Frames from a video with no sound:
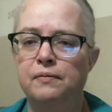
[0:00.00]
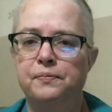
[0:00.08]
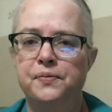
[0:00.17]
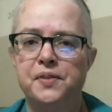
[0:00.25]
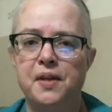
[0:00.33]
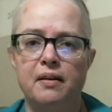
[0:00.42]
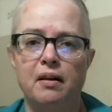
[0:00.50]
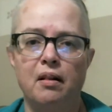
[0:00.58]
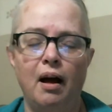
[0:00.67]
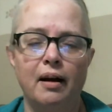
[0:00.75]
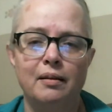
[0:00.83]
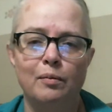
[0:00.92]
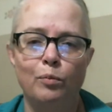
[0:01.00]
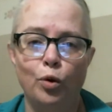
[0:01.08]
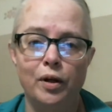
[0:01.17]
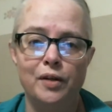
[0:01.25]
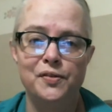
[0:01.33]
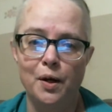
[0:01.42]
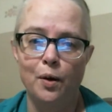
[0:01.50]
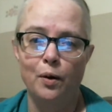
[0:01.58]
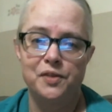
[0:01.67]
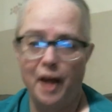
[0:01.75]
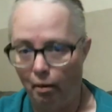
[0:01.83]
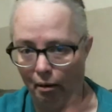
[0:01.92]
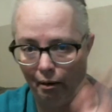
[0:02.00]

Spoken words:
7 o'clock in the morning. So it's like,